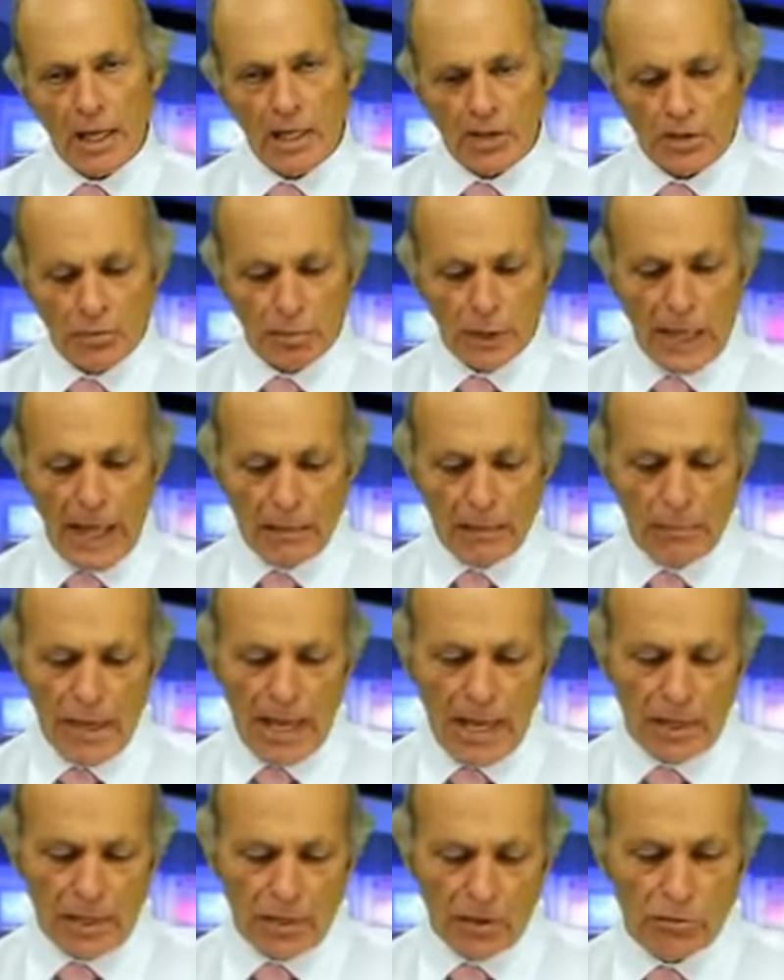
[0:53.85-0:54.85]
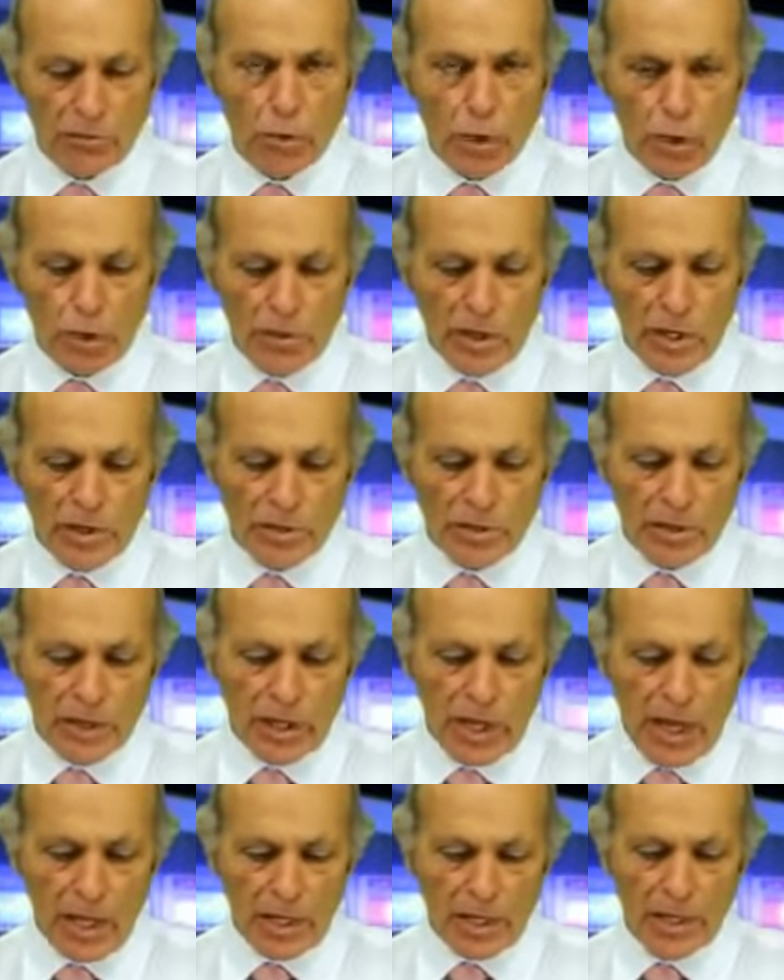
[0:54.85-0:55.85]
He's a black man. He's born and raised in
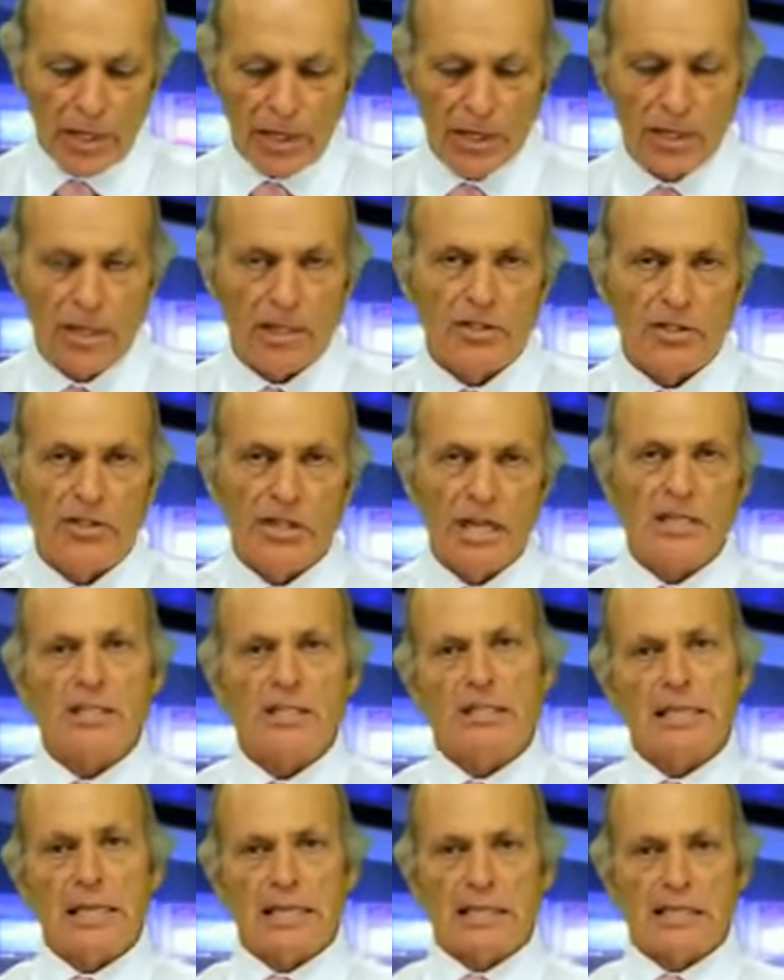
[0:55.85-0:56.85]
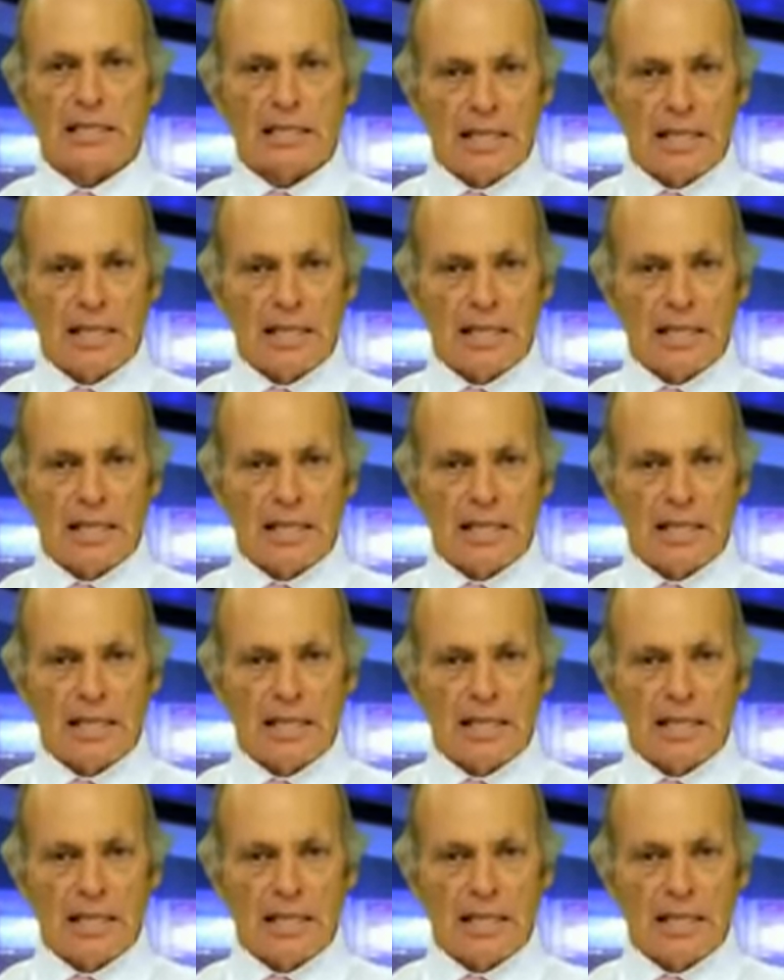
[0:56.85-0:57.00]
Canada, and he says this.